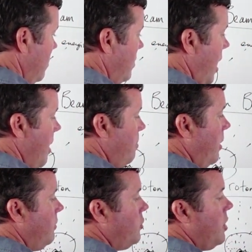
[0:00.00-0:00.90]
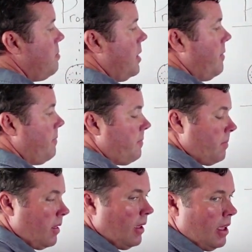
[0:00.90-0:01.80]
type of treatment.
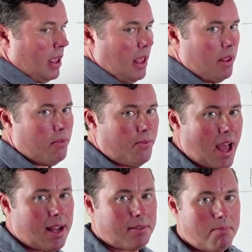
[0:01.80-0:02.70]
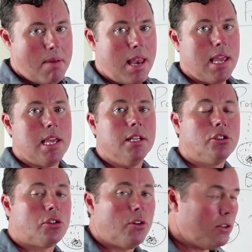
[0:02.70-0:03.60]
In fact, many
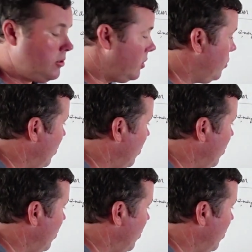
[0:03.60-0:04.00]
insurances